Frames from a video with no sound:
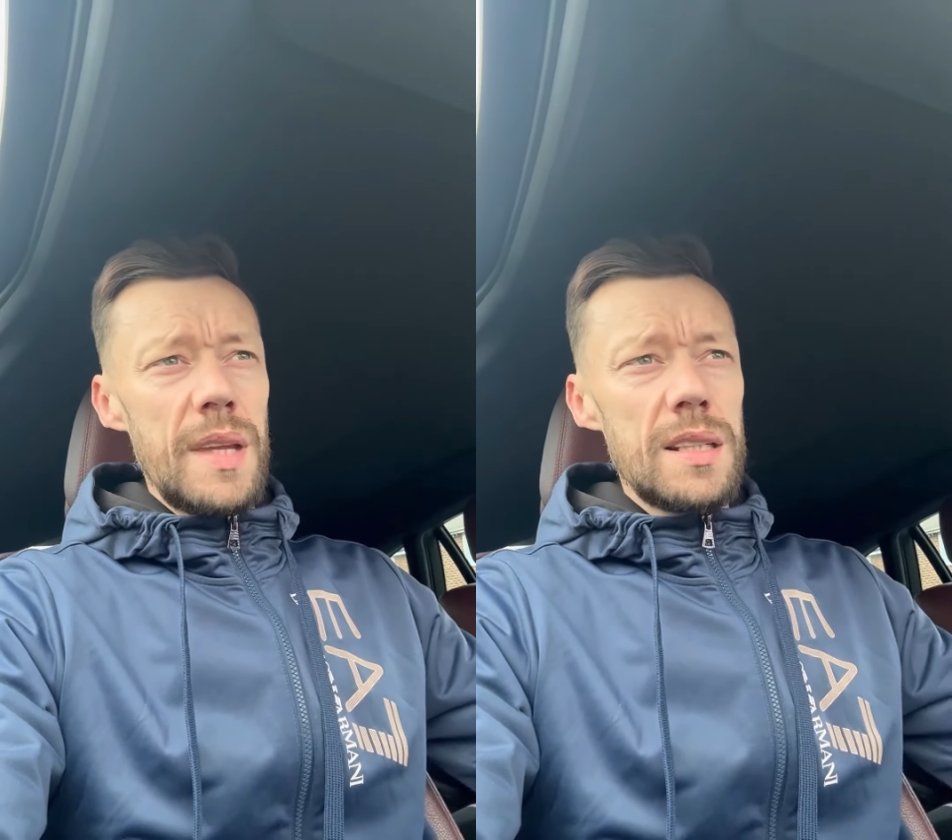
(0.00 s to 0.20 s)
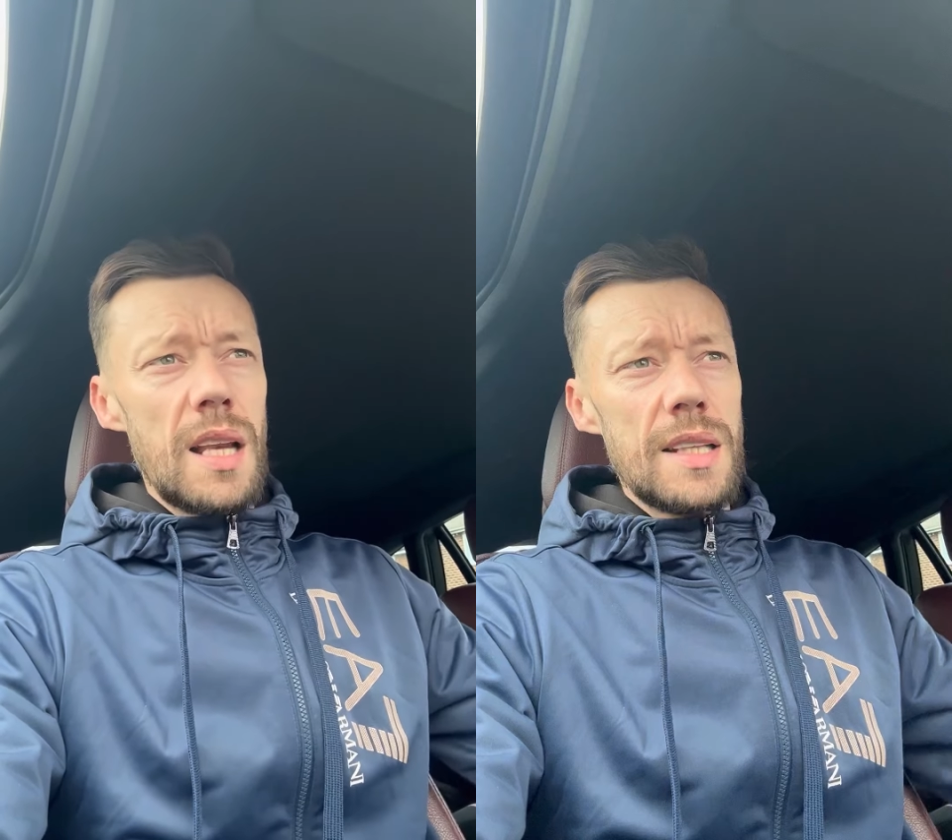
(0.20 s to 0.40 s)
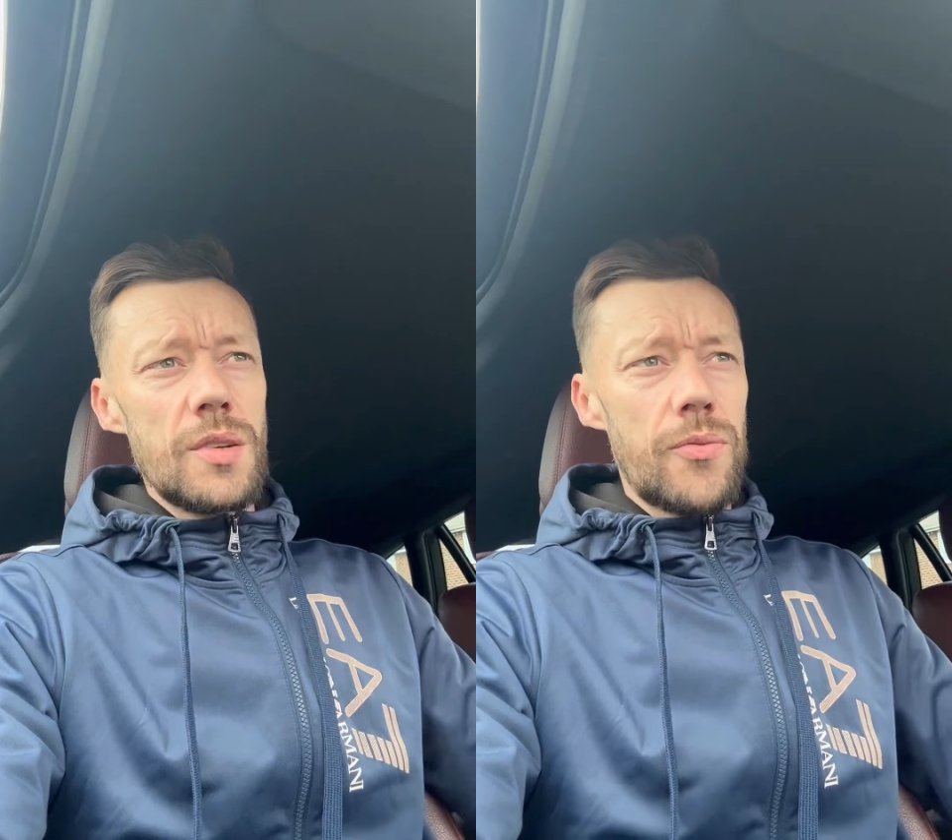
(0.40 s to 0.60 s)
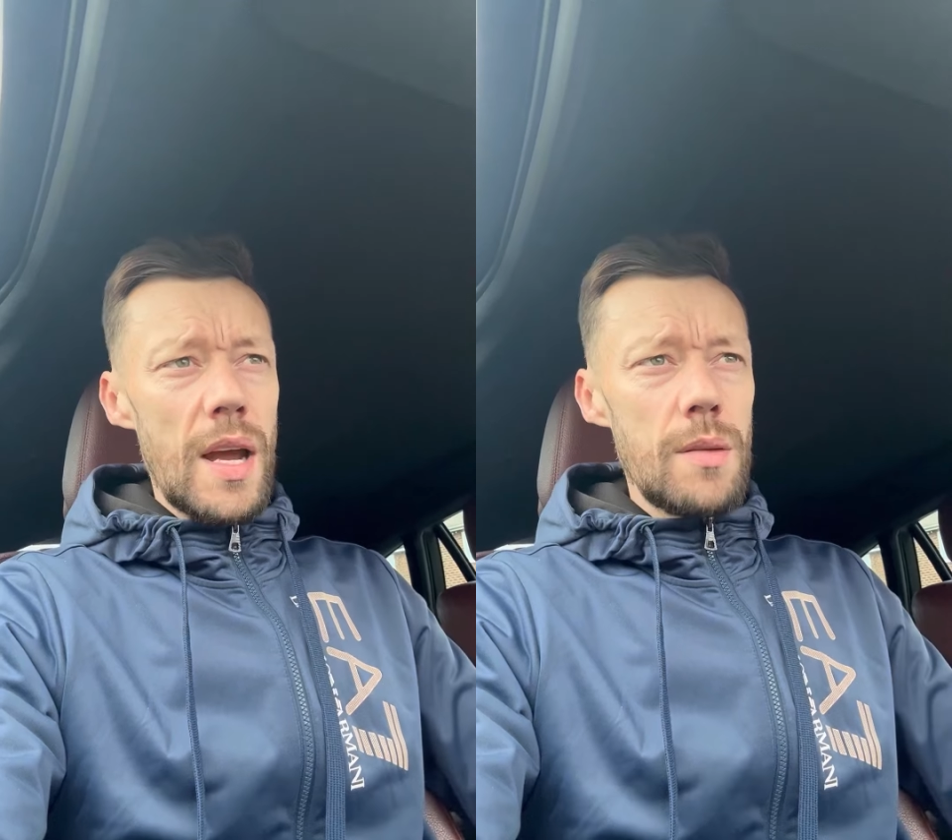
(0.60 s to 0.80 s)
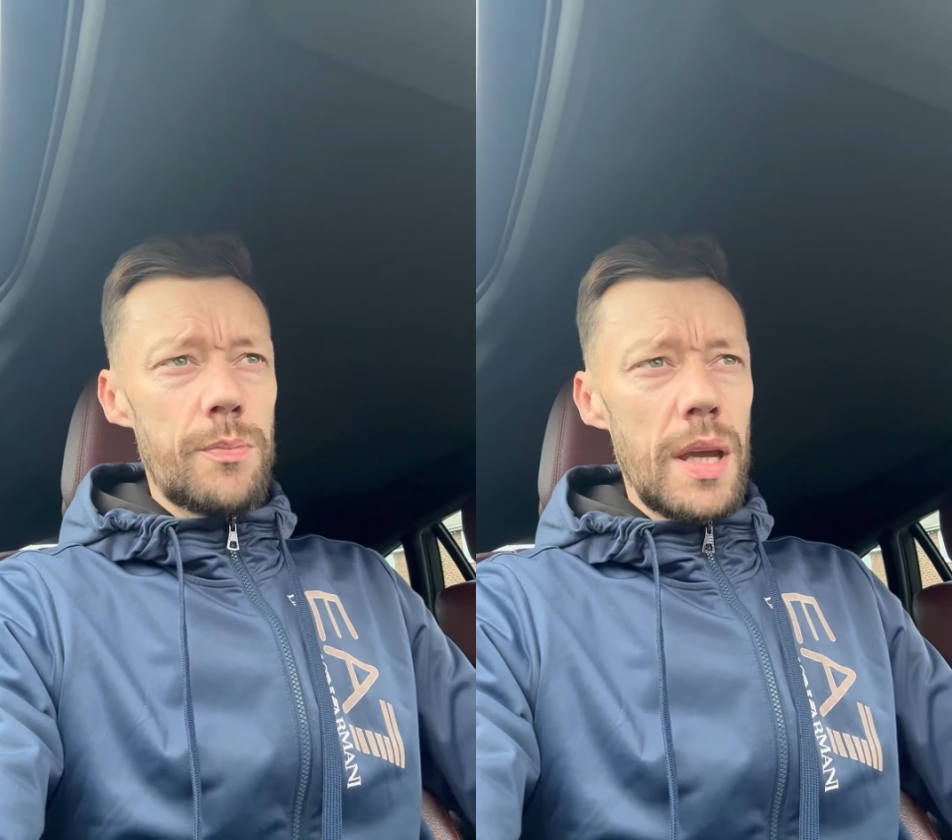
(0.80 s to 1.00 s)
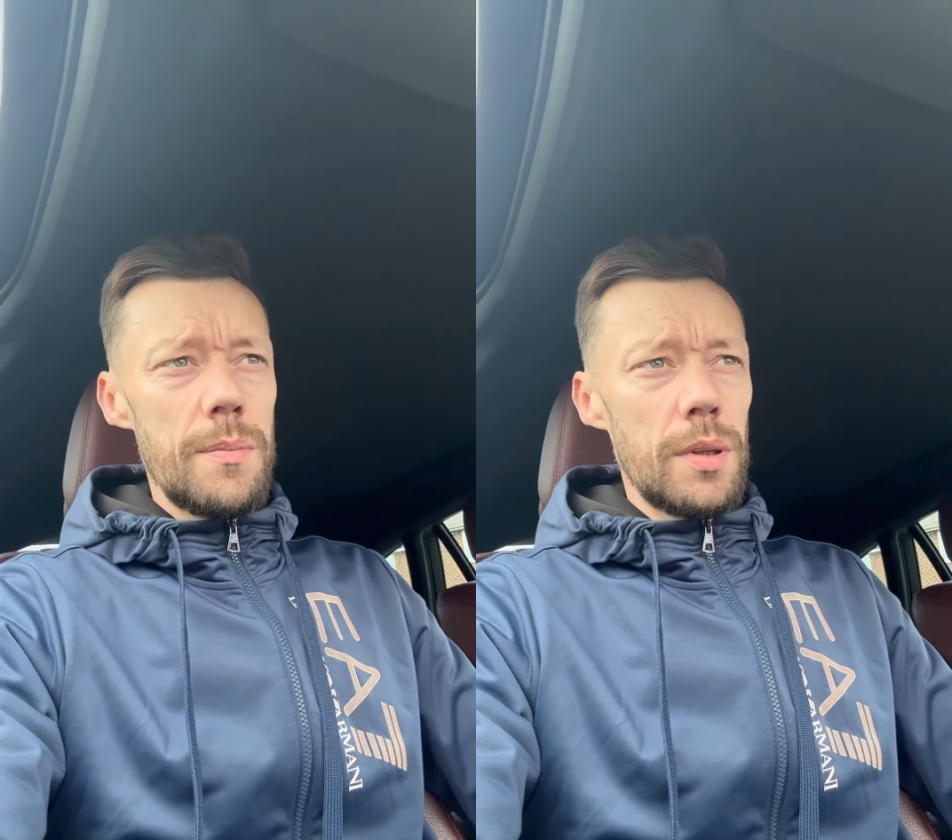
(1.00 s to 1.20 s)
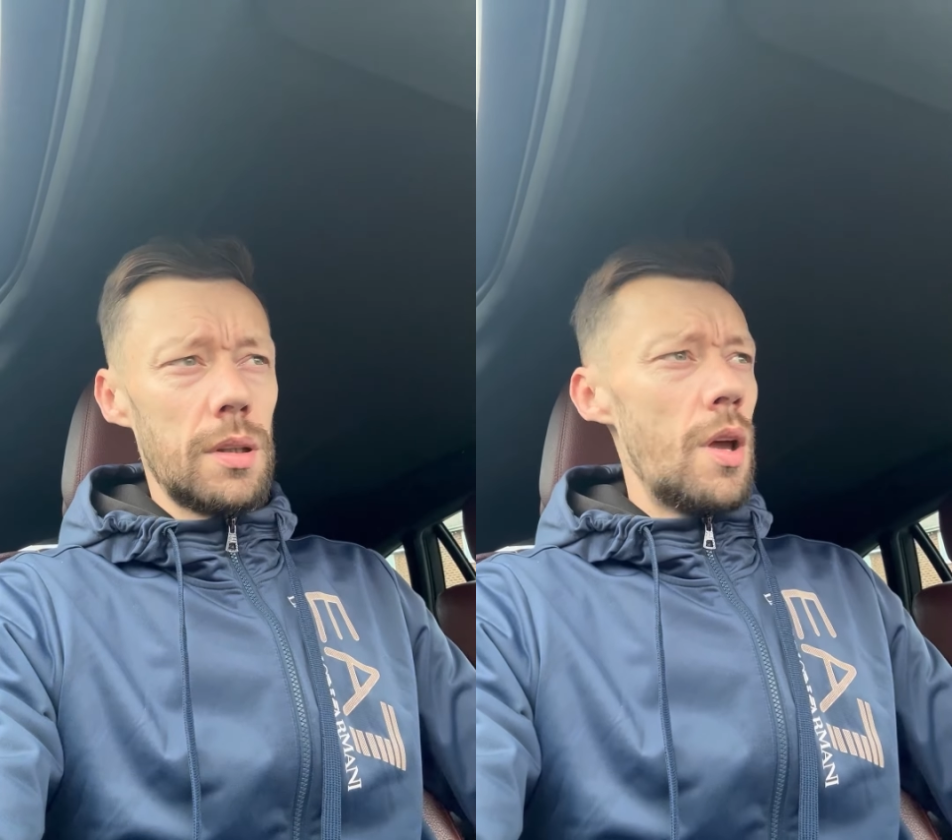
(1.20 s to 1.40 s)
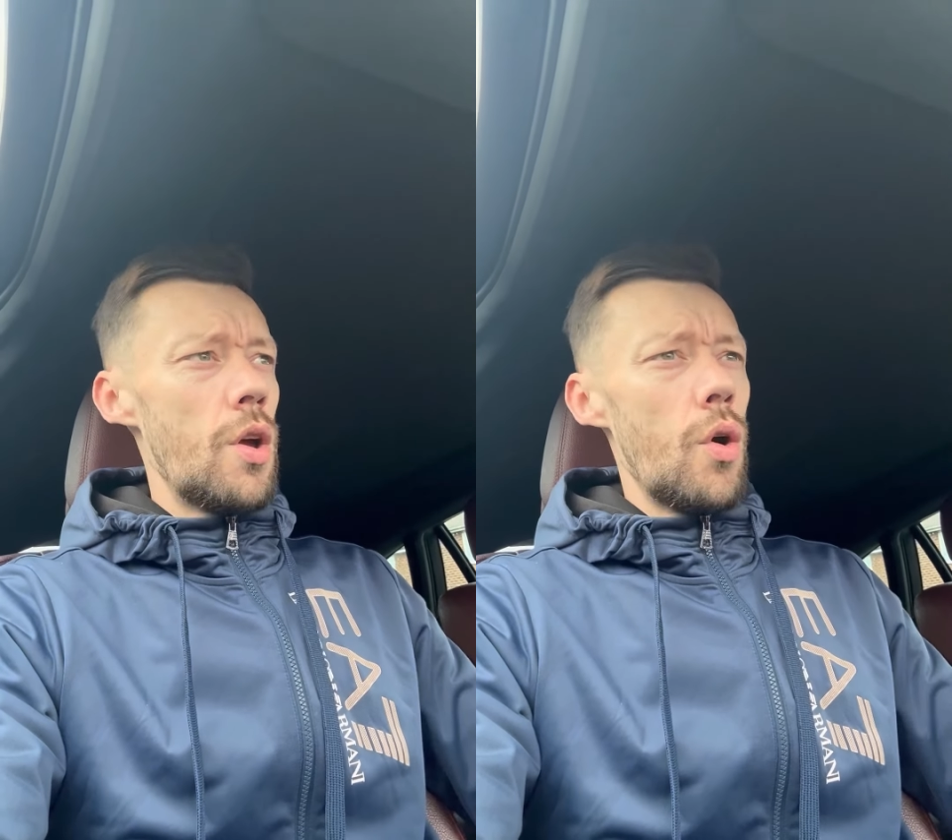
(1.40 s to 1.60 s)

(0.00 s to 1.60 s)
these lads are fighting people